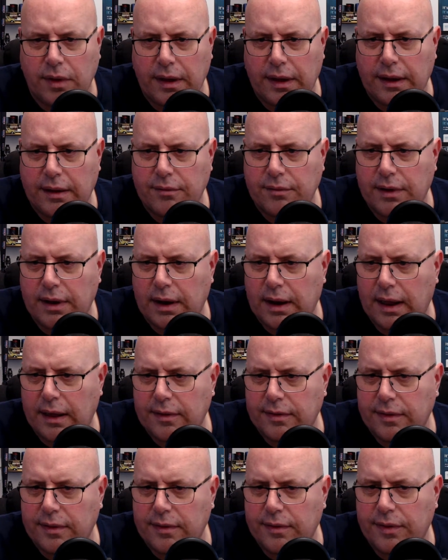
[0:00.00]
I
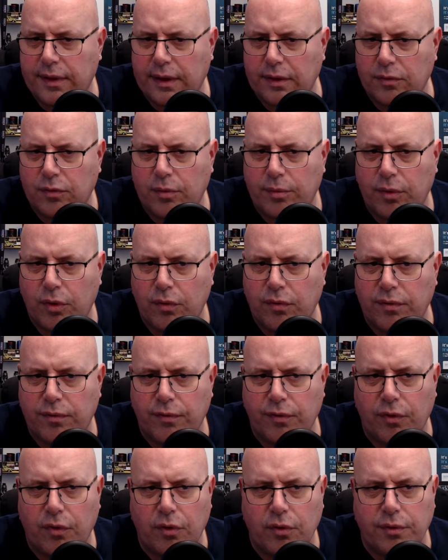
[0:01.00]
realised that things were moving
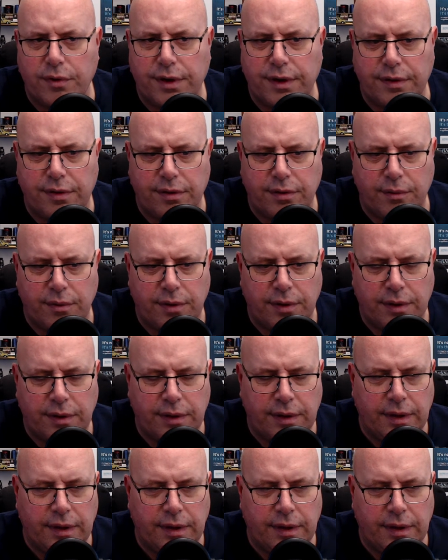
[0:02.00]
forward into a